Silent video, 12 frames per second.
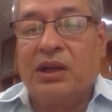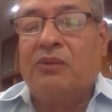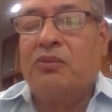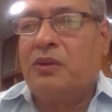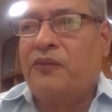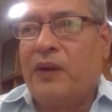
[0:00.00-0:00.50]
I
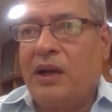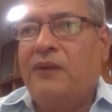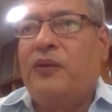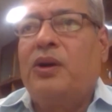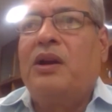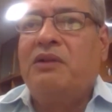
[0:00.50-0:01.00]
would
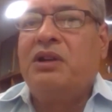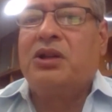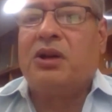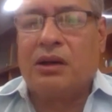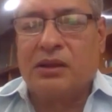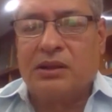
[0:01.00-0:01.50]
fight for every
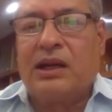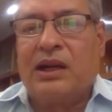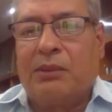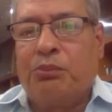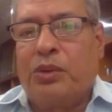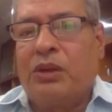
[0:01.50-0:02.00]
dollar that
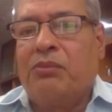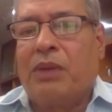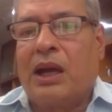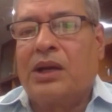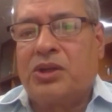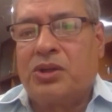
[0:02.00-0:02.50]
I bring
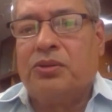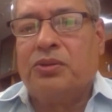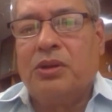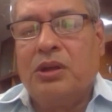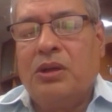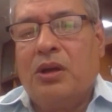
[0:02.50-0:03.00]
back
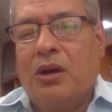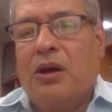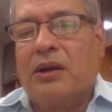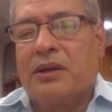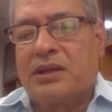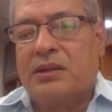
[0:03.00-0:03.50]
to
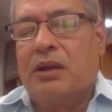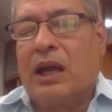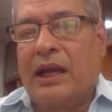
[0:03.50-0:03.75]
Austin.